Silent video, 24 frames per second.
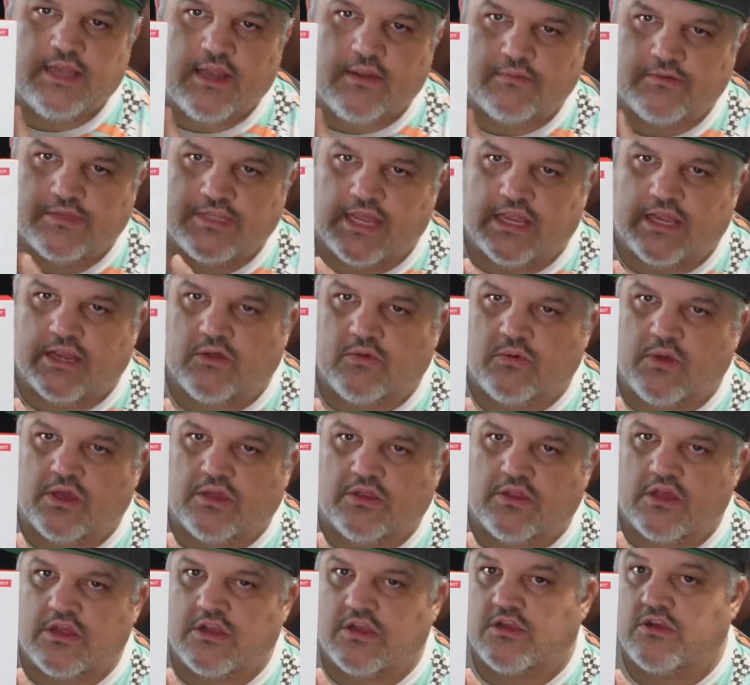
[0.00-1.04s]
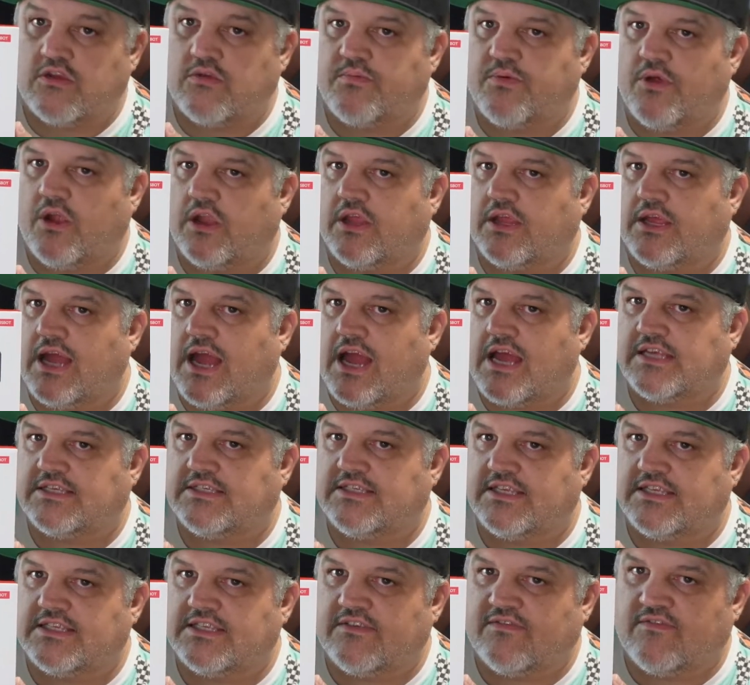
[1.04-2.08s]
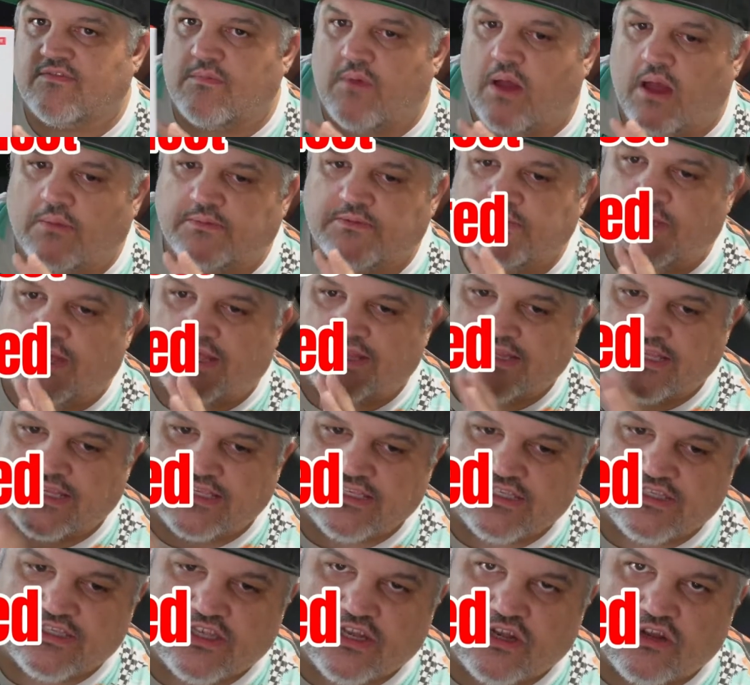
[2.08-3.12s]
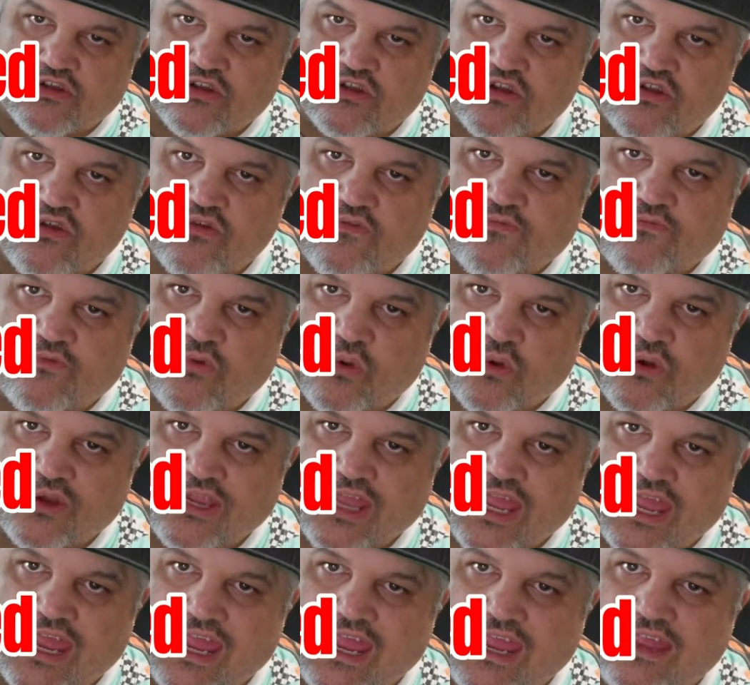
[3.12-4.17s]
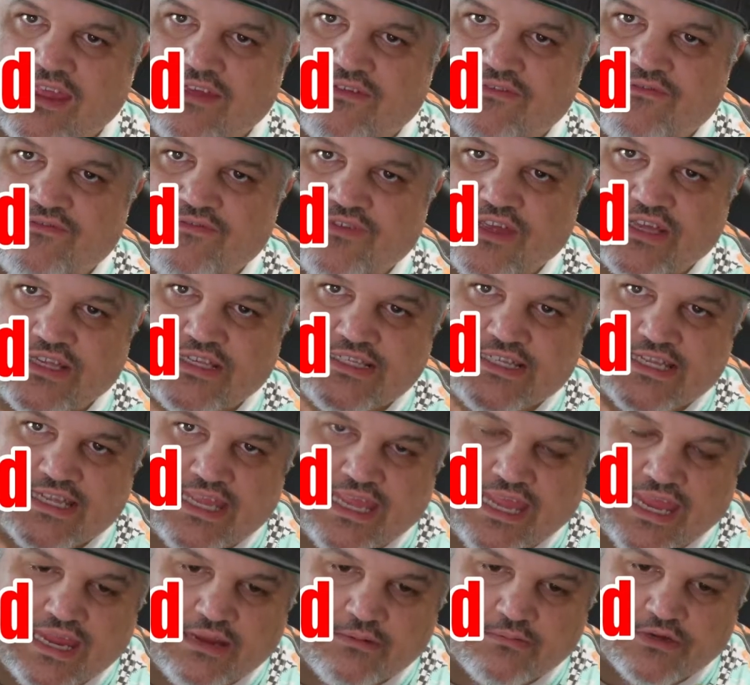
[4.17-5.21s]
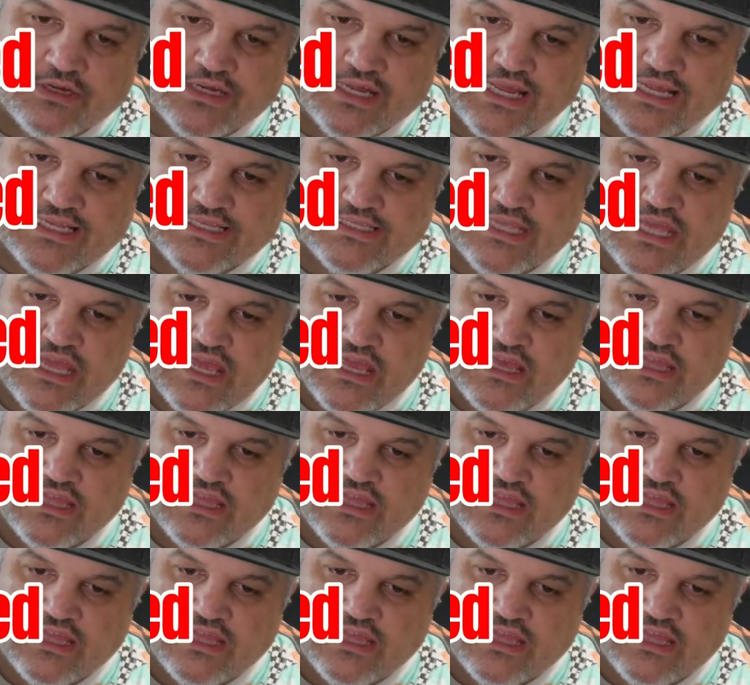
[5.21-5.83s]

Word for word: Today we're taking a quick look at a new product, guys. This is from OBSBOT. This is our new 4K fixed camera, guys.